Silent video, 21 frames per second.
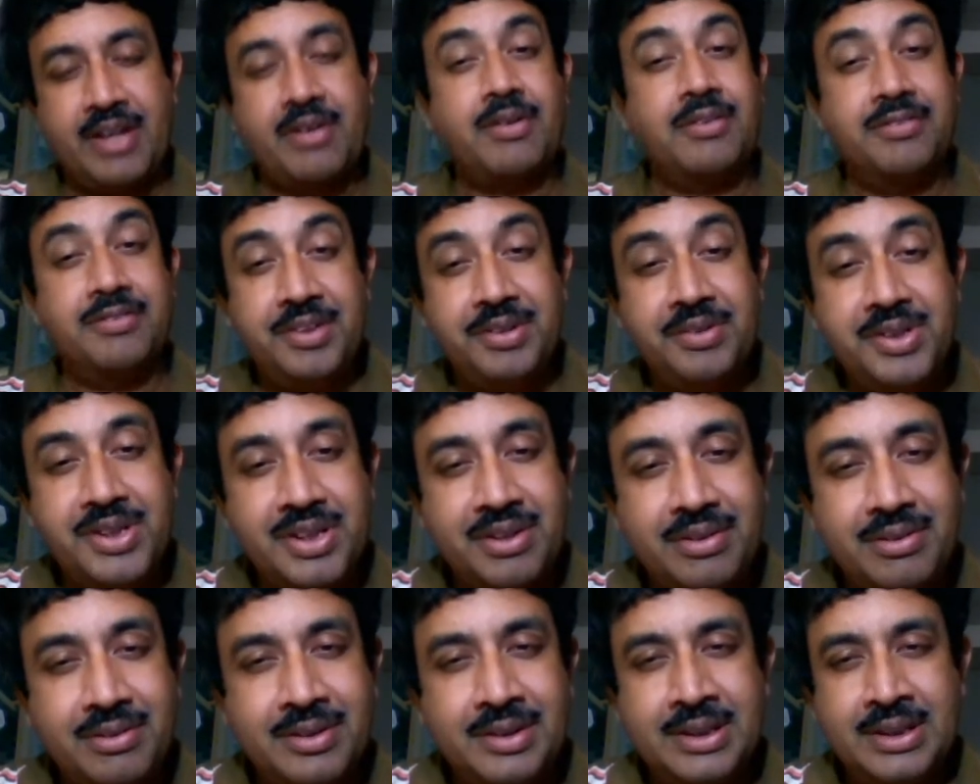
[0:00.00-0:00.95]

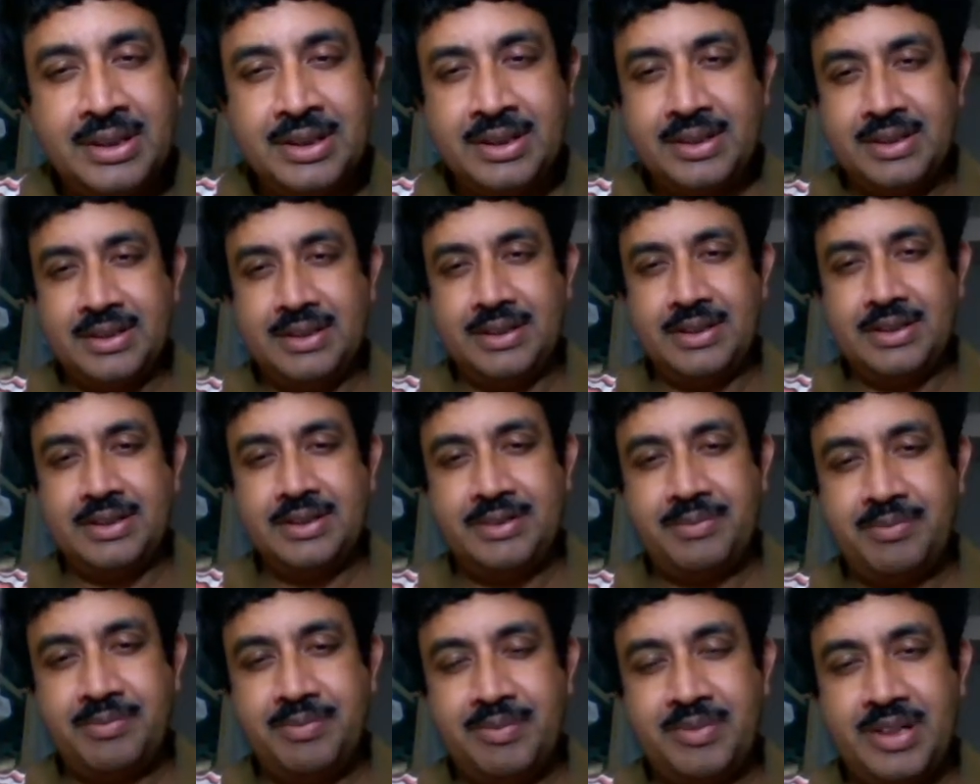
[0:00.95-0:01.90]
confusion?
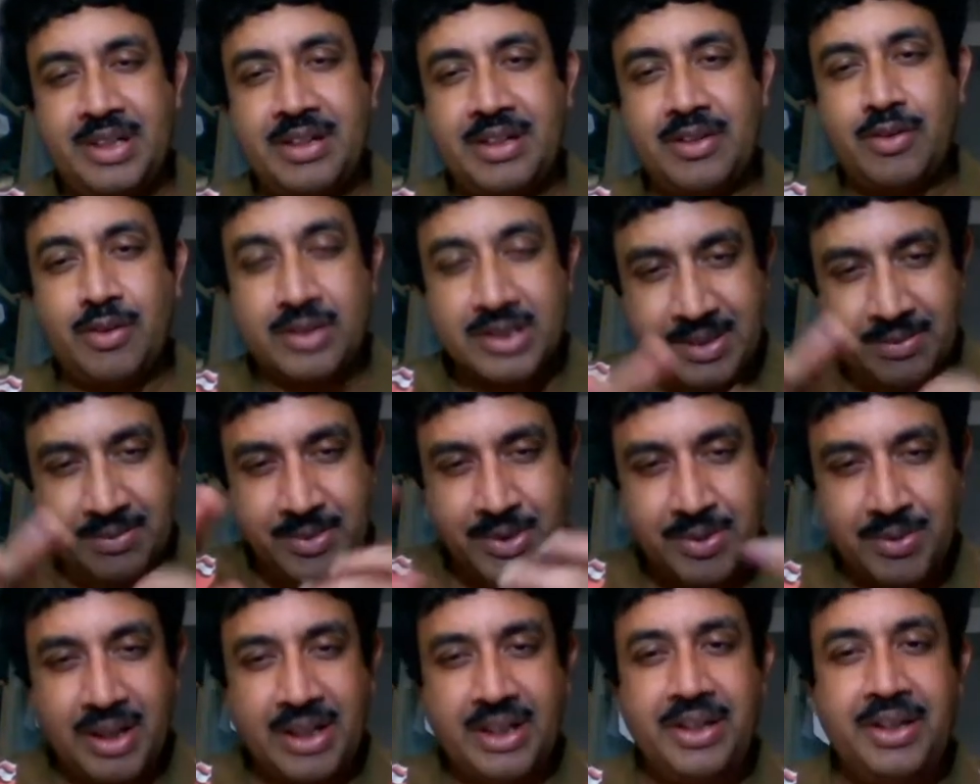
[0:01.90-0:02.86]

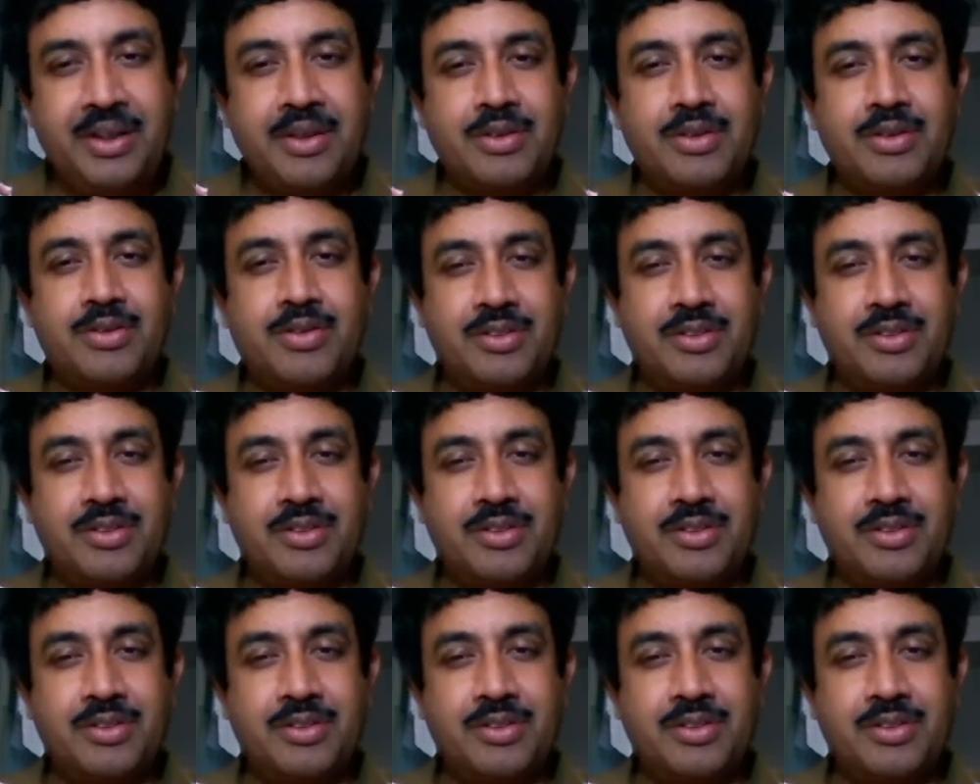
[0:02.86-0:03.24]
Conceptually,